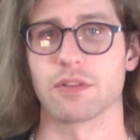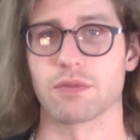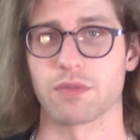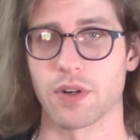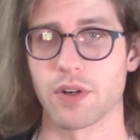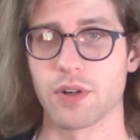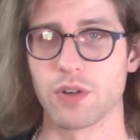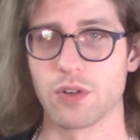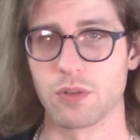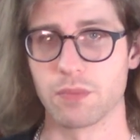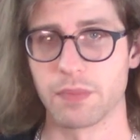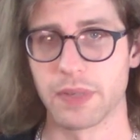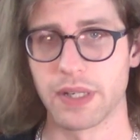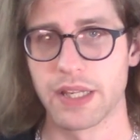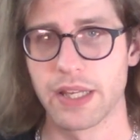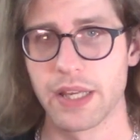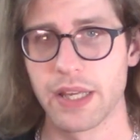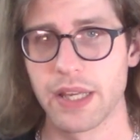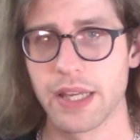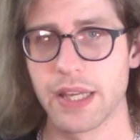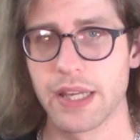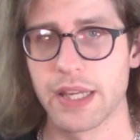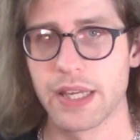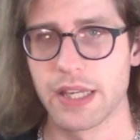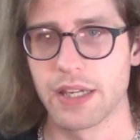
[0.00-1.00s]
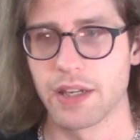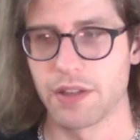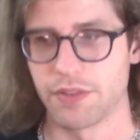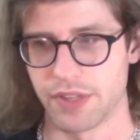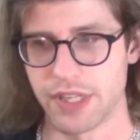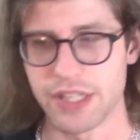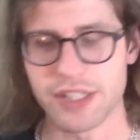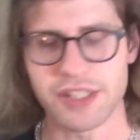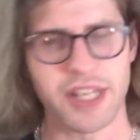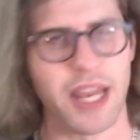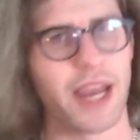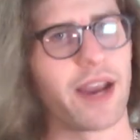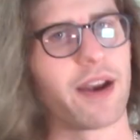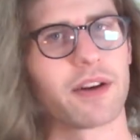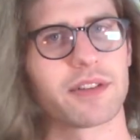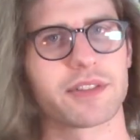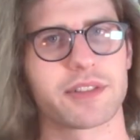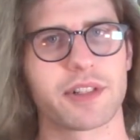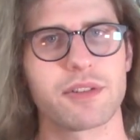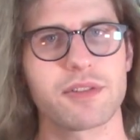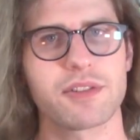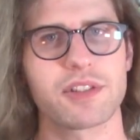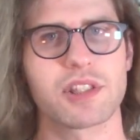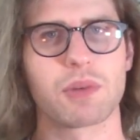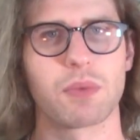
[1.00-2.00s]
room. These
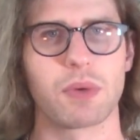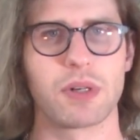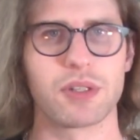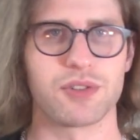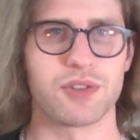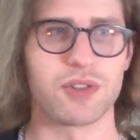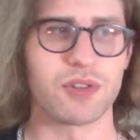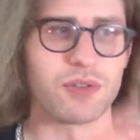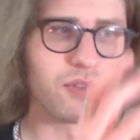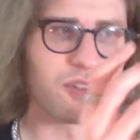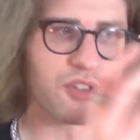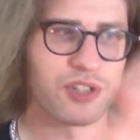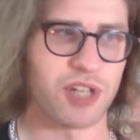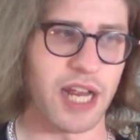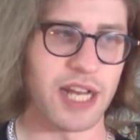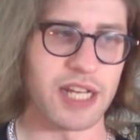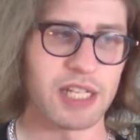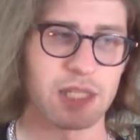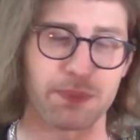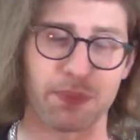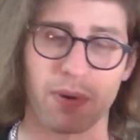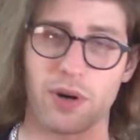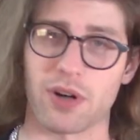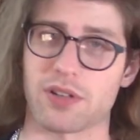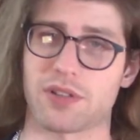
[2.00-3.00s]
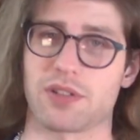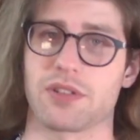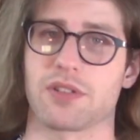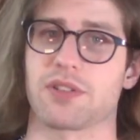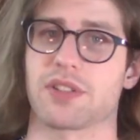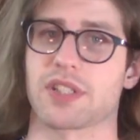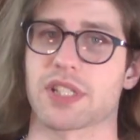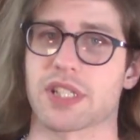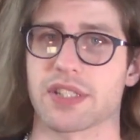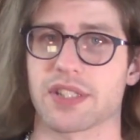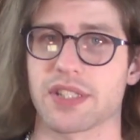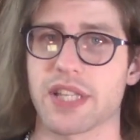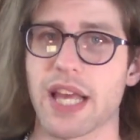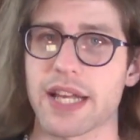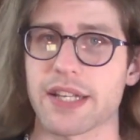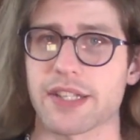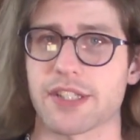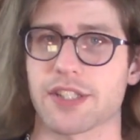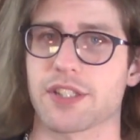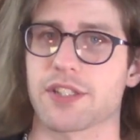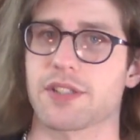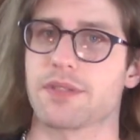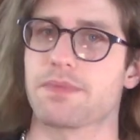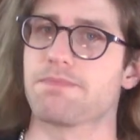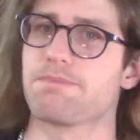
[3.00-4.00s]
characters, the ones who chase personal
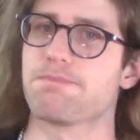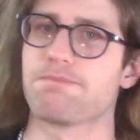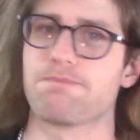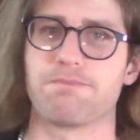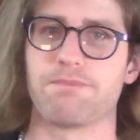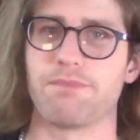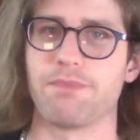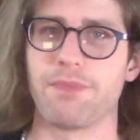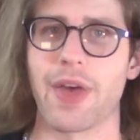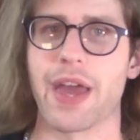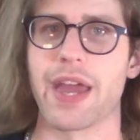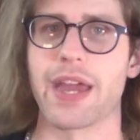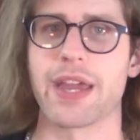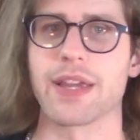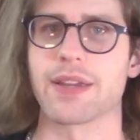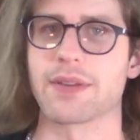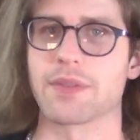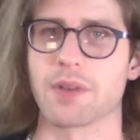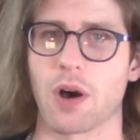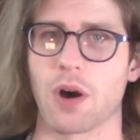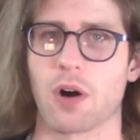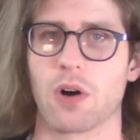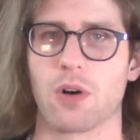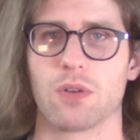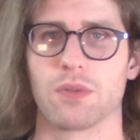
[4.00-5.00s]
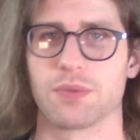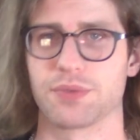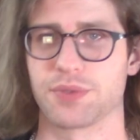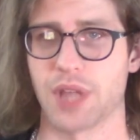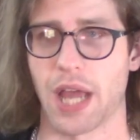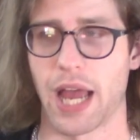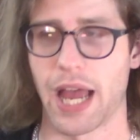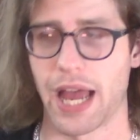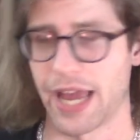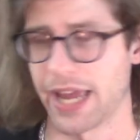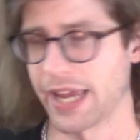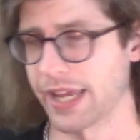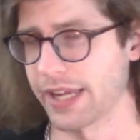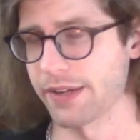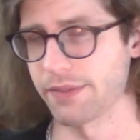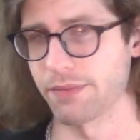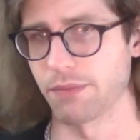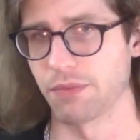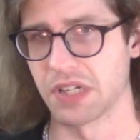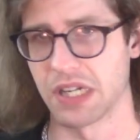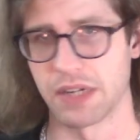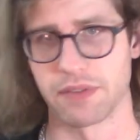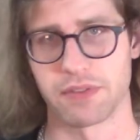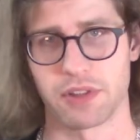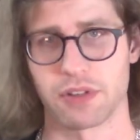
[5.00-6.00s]
success, they all die,
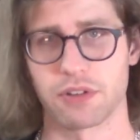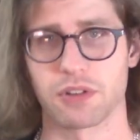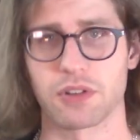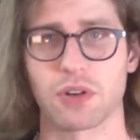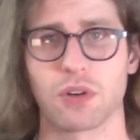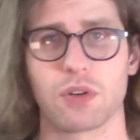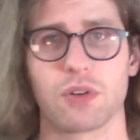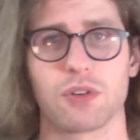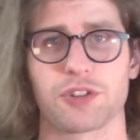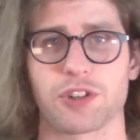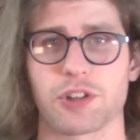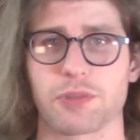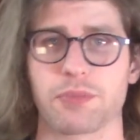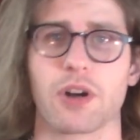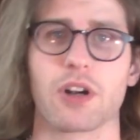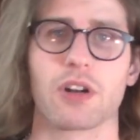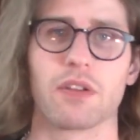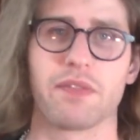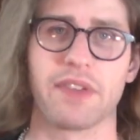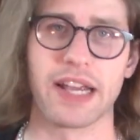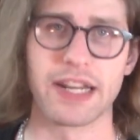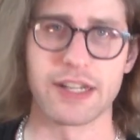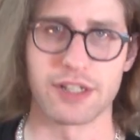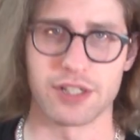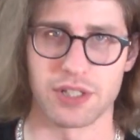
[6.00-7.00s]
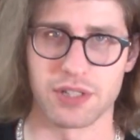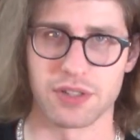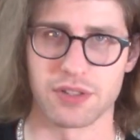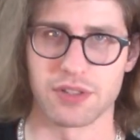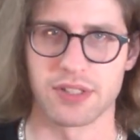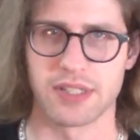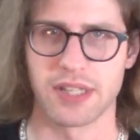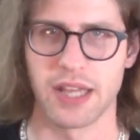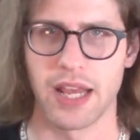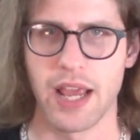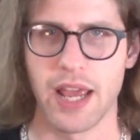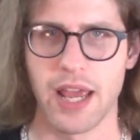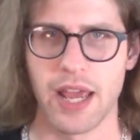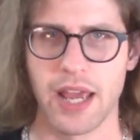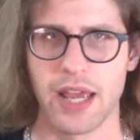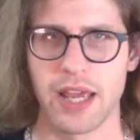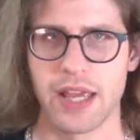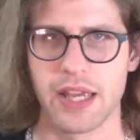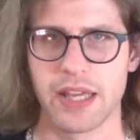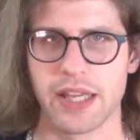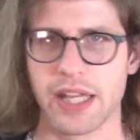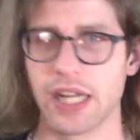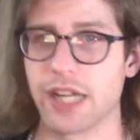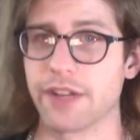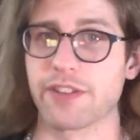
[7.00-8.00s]
whatever their goals or motivations.
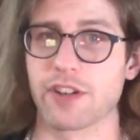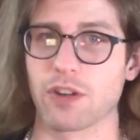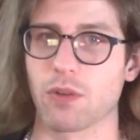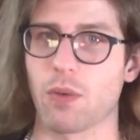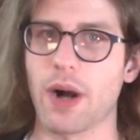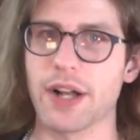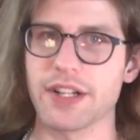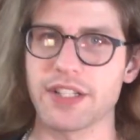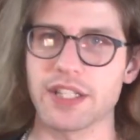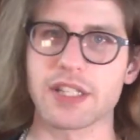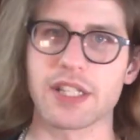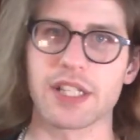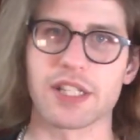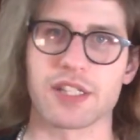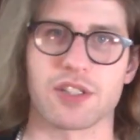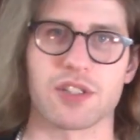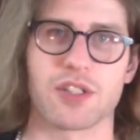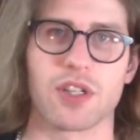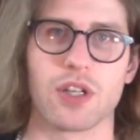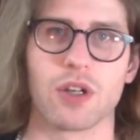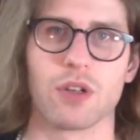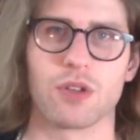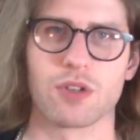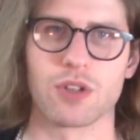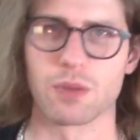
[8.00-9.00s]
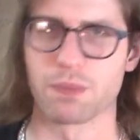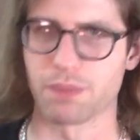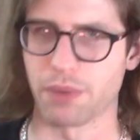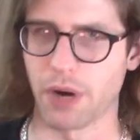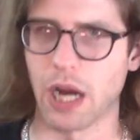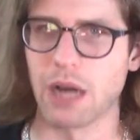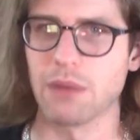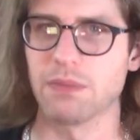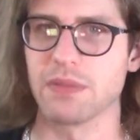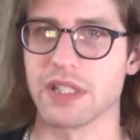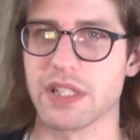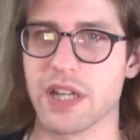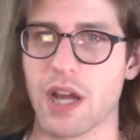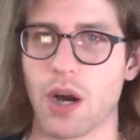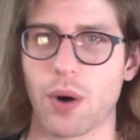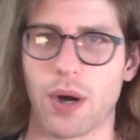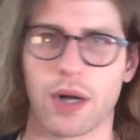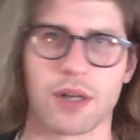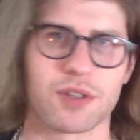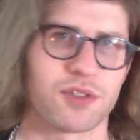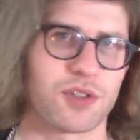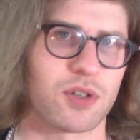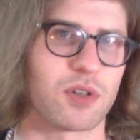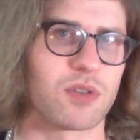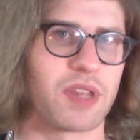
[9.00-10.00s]
And if you're watching this still, you probably know
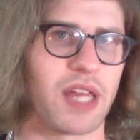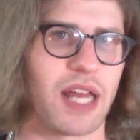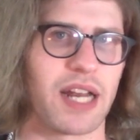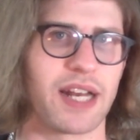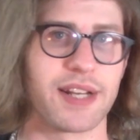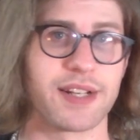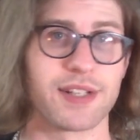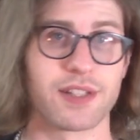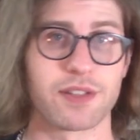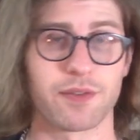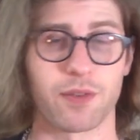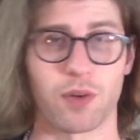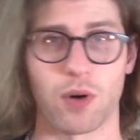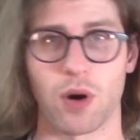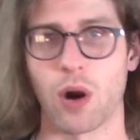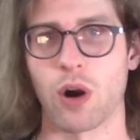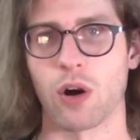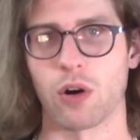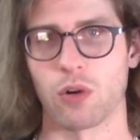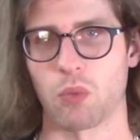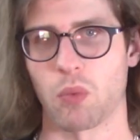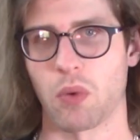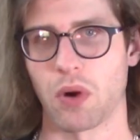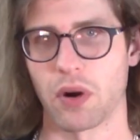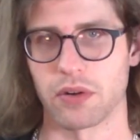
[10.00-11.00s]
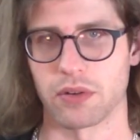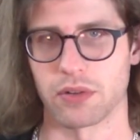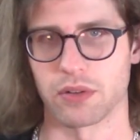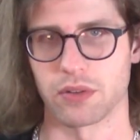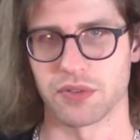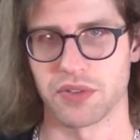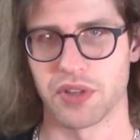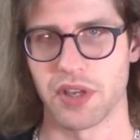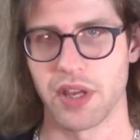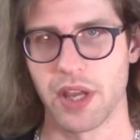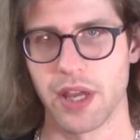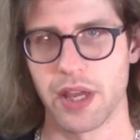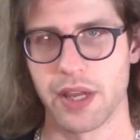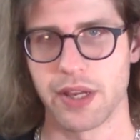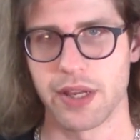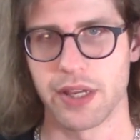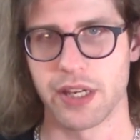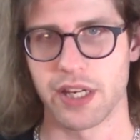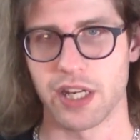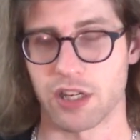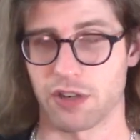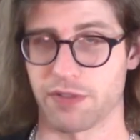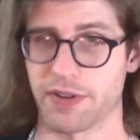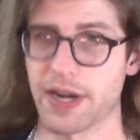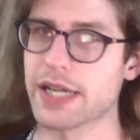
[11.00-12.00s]
how true that is for our world.
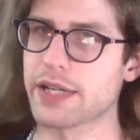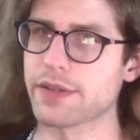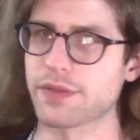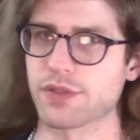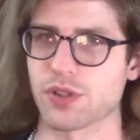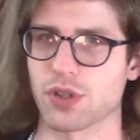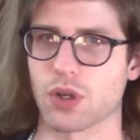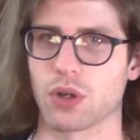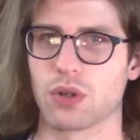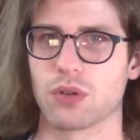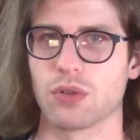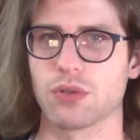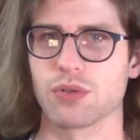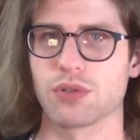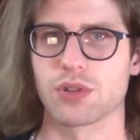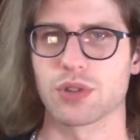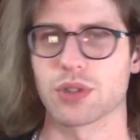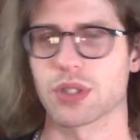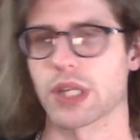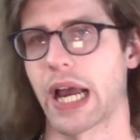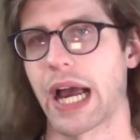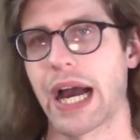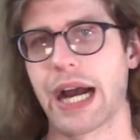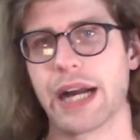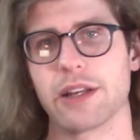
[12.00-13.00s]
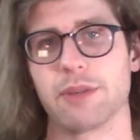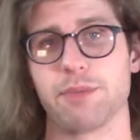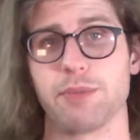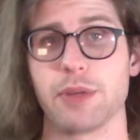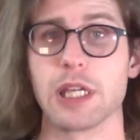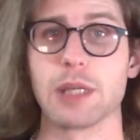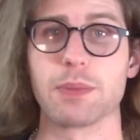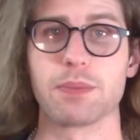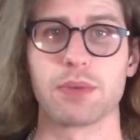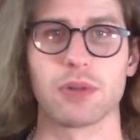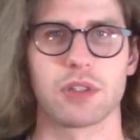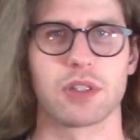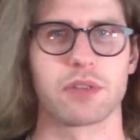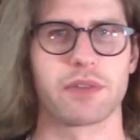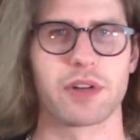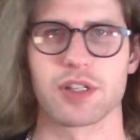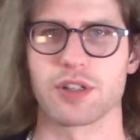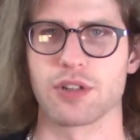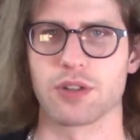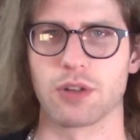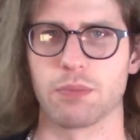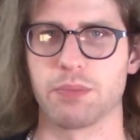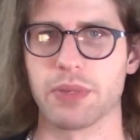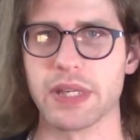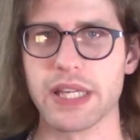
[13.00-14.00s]
Creative souls, kind people,
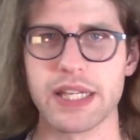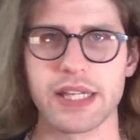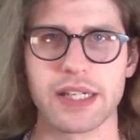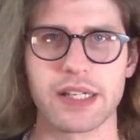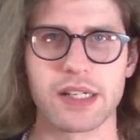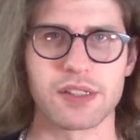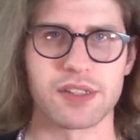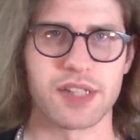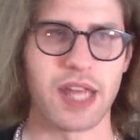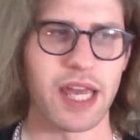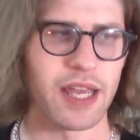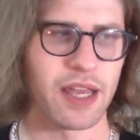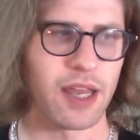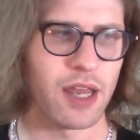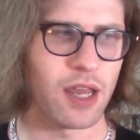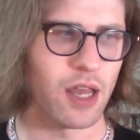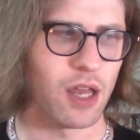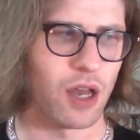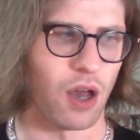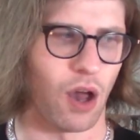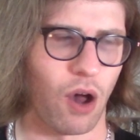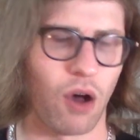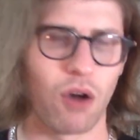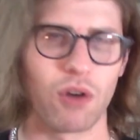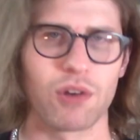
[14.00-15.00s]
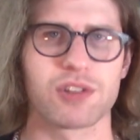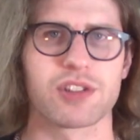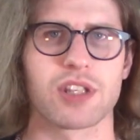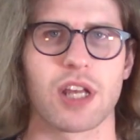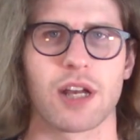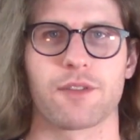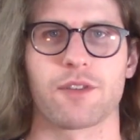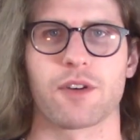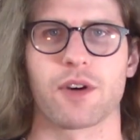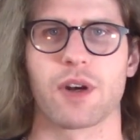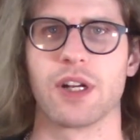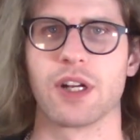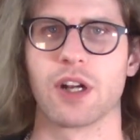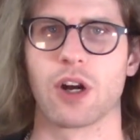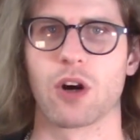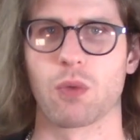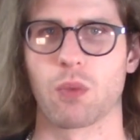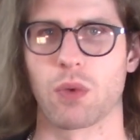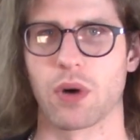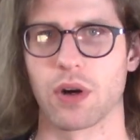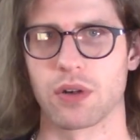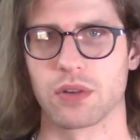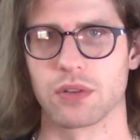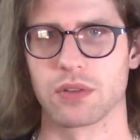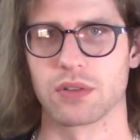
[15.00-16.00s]
original beings, they all suffer in our
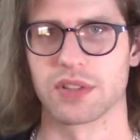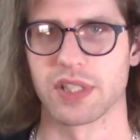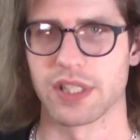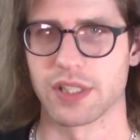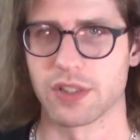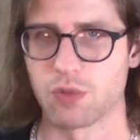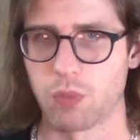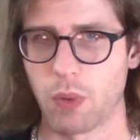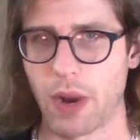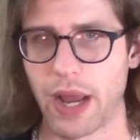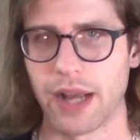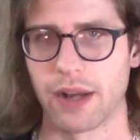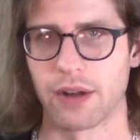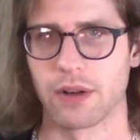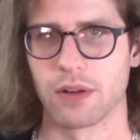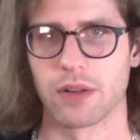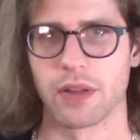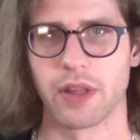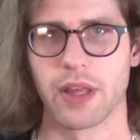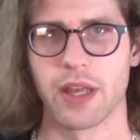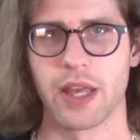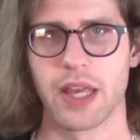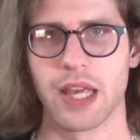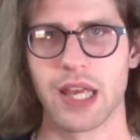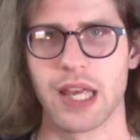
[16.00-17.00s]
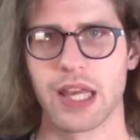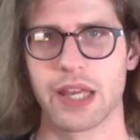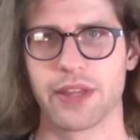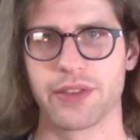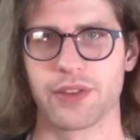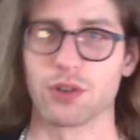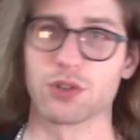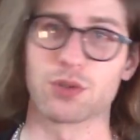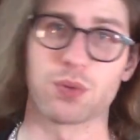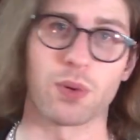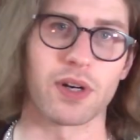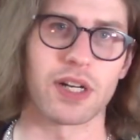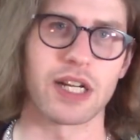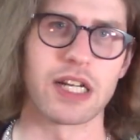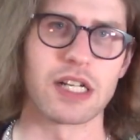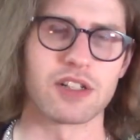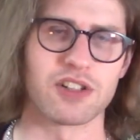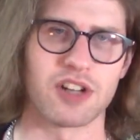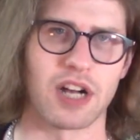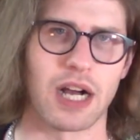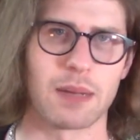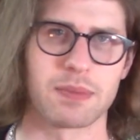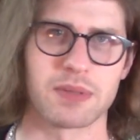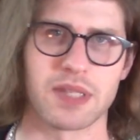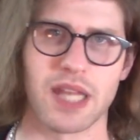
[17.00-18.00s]
world as well. Those working
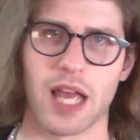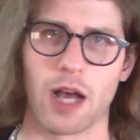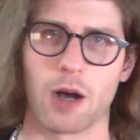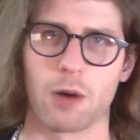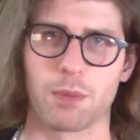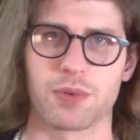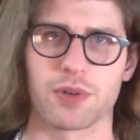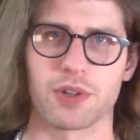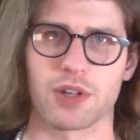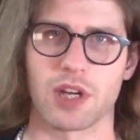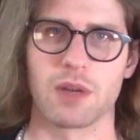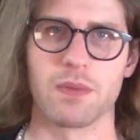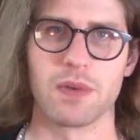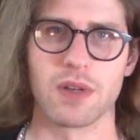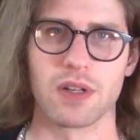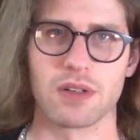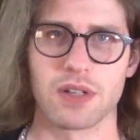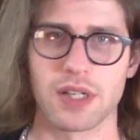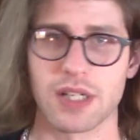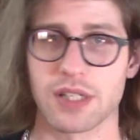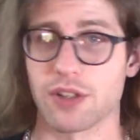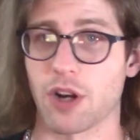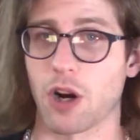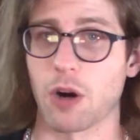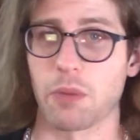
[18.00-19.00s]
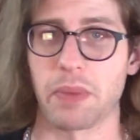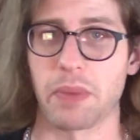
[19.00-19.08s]
jobs to help their communities are